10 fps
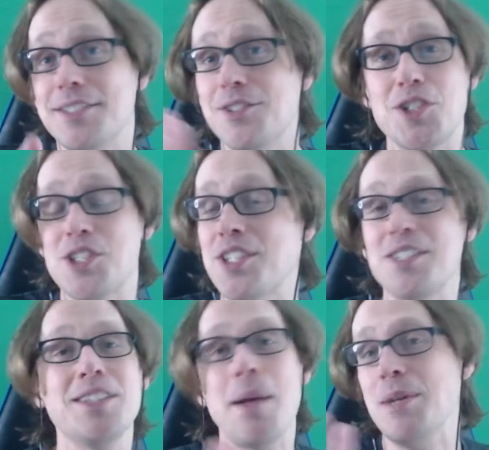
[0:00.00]
just
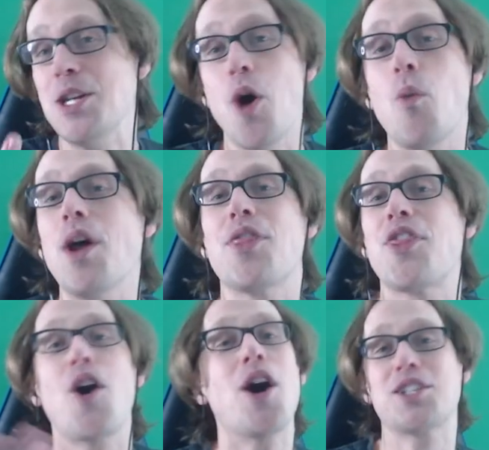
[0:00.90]
let me know what
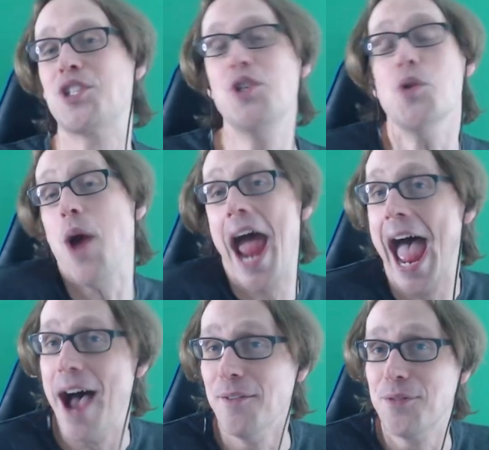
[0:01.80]
thoughts you
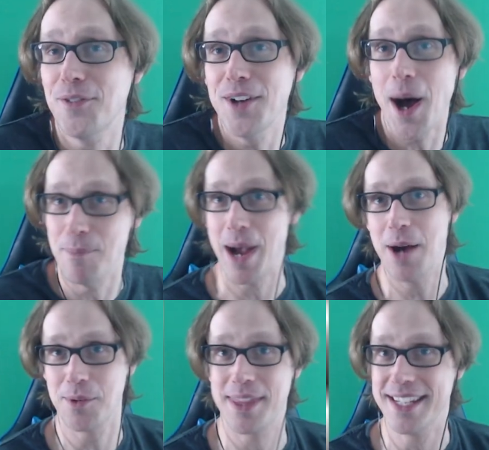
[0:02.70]
have
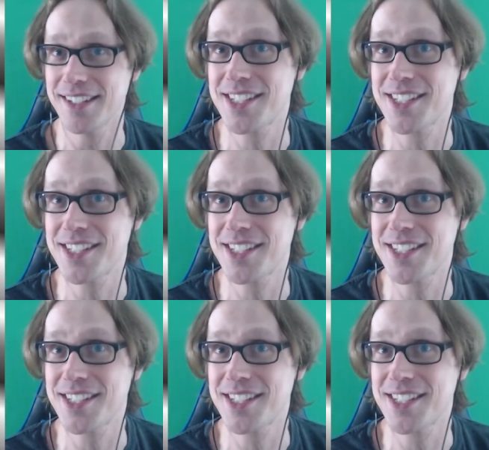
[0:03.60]
about this.